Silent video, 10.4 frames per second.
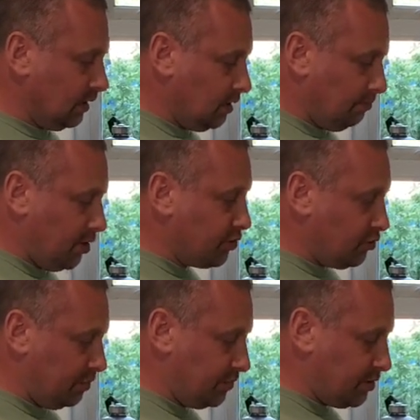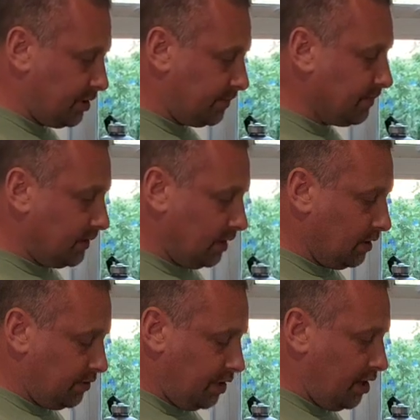
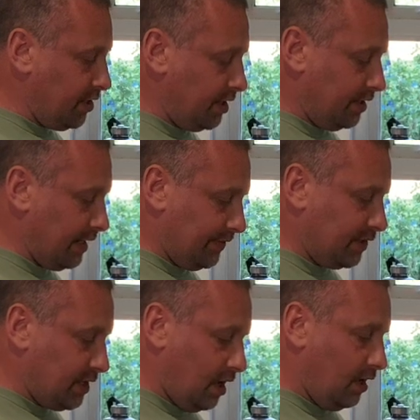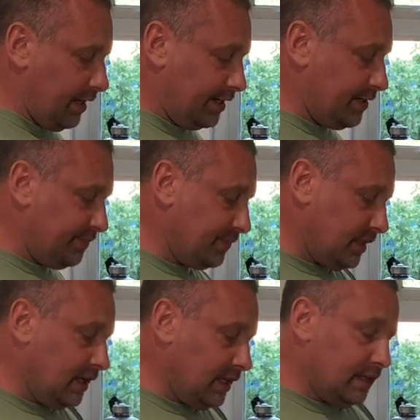mushrooms, the onion and the garlic.
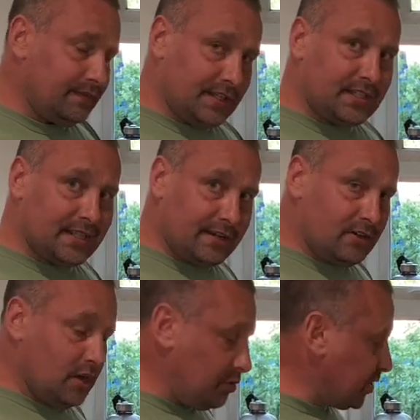This has had no